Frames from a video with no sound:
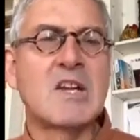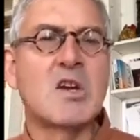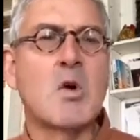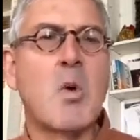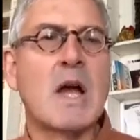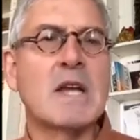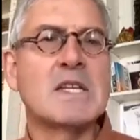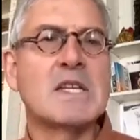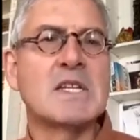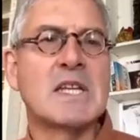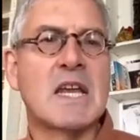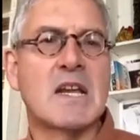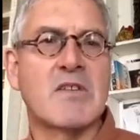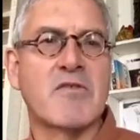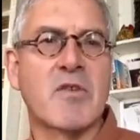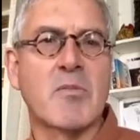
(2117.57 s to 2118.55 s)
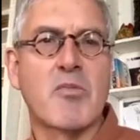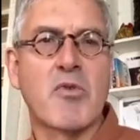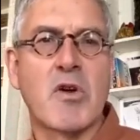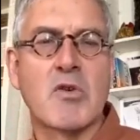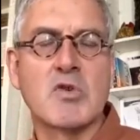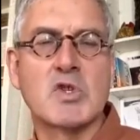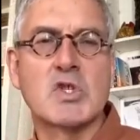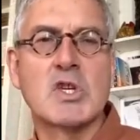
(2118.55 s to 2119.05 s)
and a quantitative
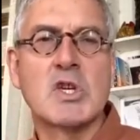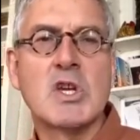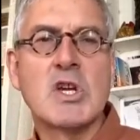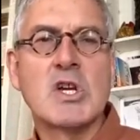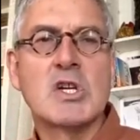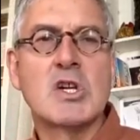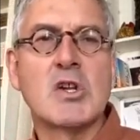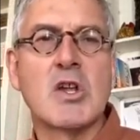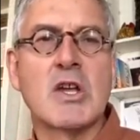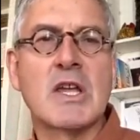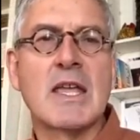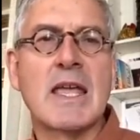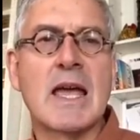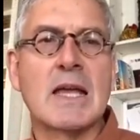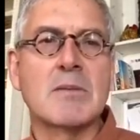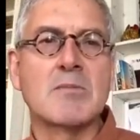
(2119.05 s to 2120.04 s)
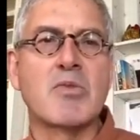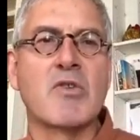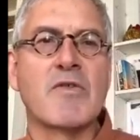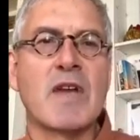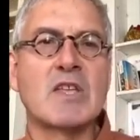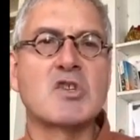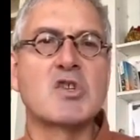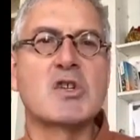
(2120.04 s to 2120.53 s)
approach to looking at
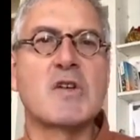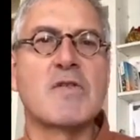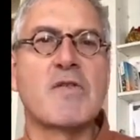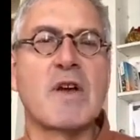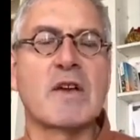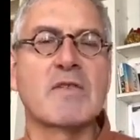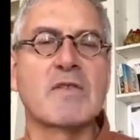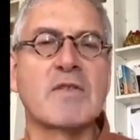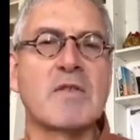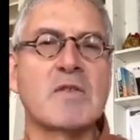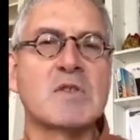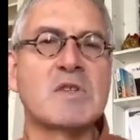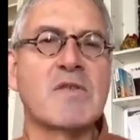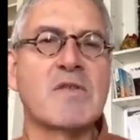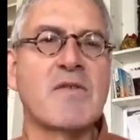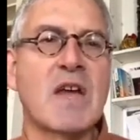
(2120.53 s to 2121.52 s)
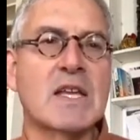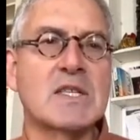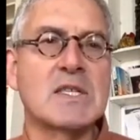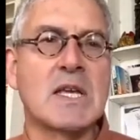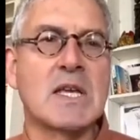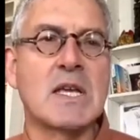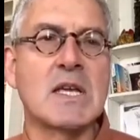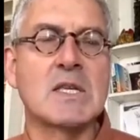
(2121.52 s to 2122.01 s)
prevention effectiveness of
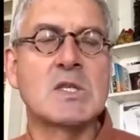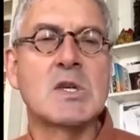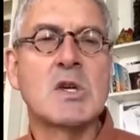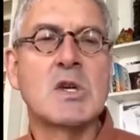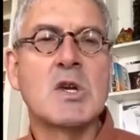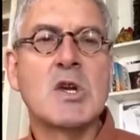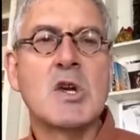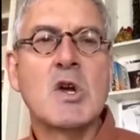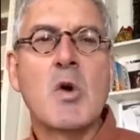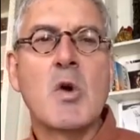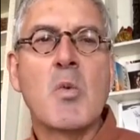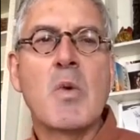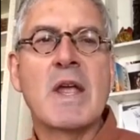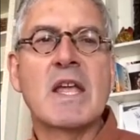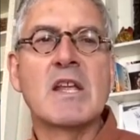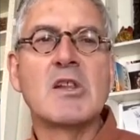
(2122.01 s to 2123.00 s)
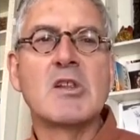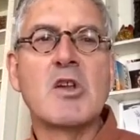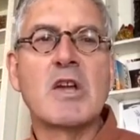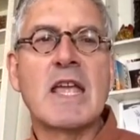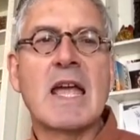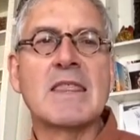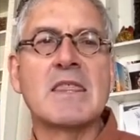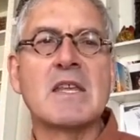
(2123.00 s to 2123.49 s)
vaccines, we can
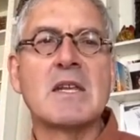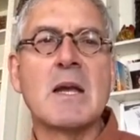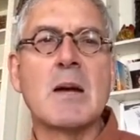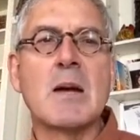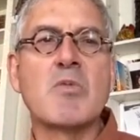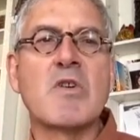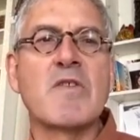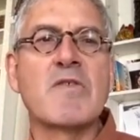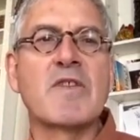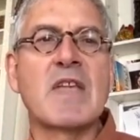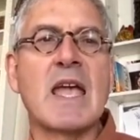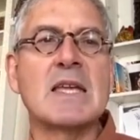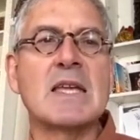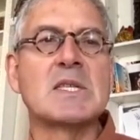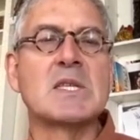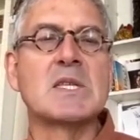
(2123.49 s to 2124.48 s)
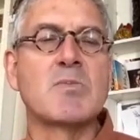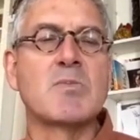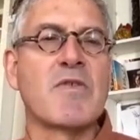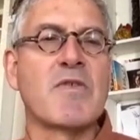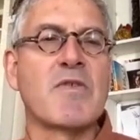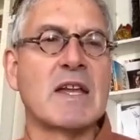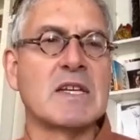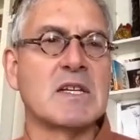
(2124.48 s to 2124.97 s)
look at the number of cases
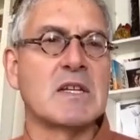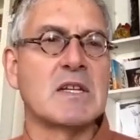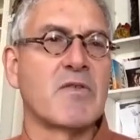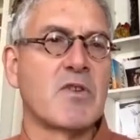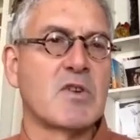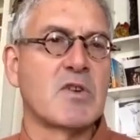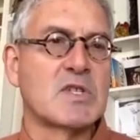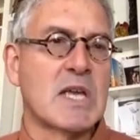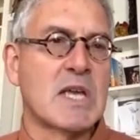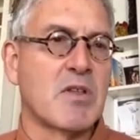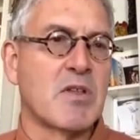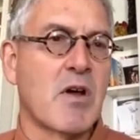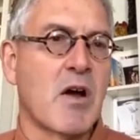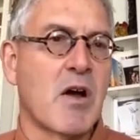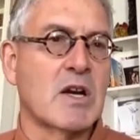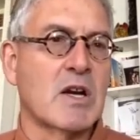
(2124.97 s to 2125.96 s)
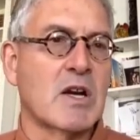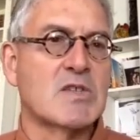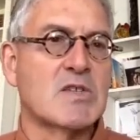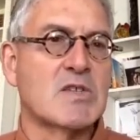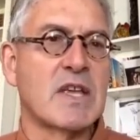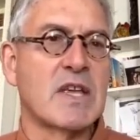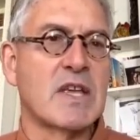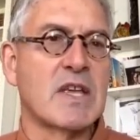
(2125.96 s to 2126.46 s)
prevented, for example,
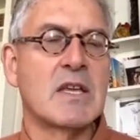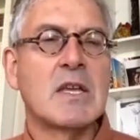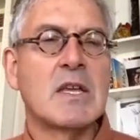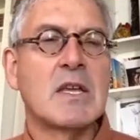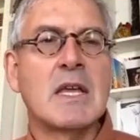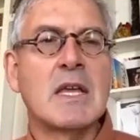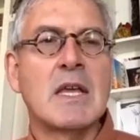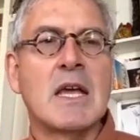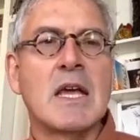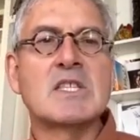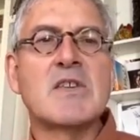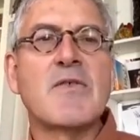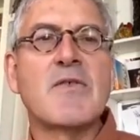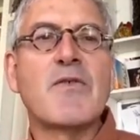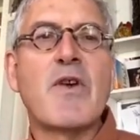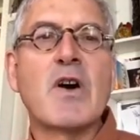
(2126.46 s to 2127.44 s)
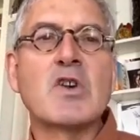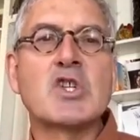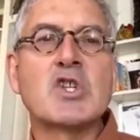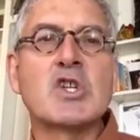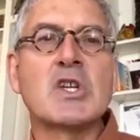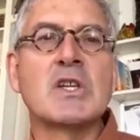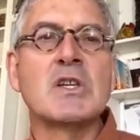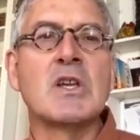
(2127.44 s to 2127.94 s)
RSV. It's a
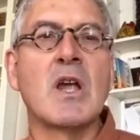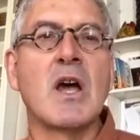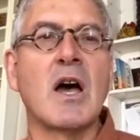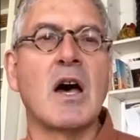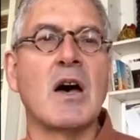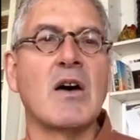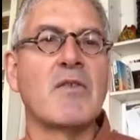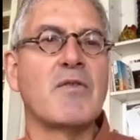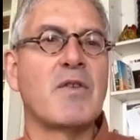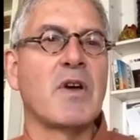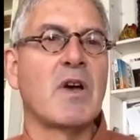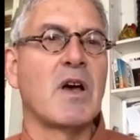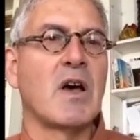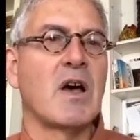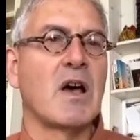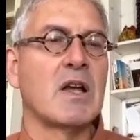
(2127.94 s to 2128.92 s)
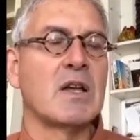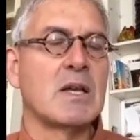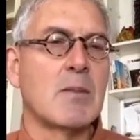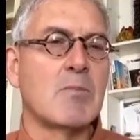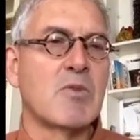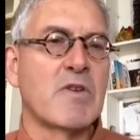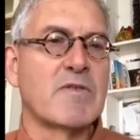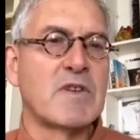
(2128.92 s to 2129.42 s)
function of a
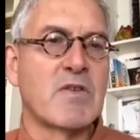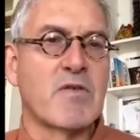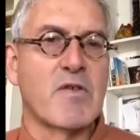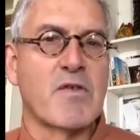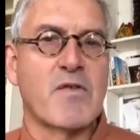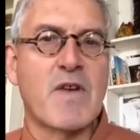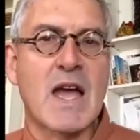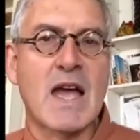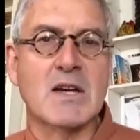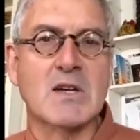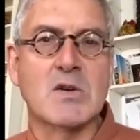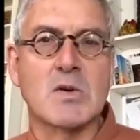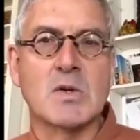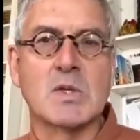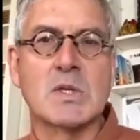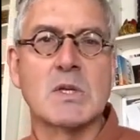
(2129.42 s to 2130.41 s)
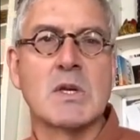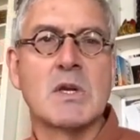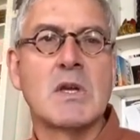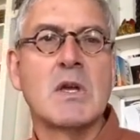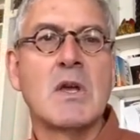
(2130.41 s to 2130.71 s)
number of different factors.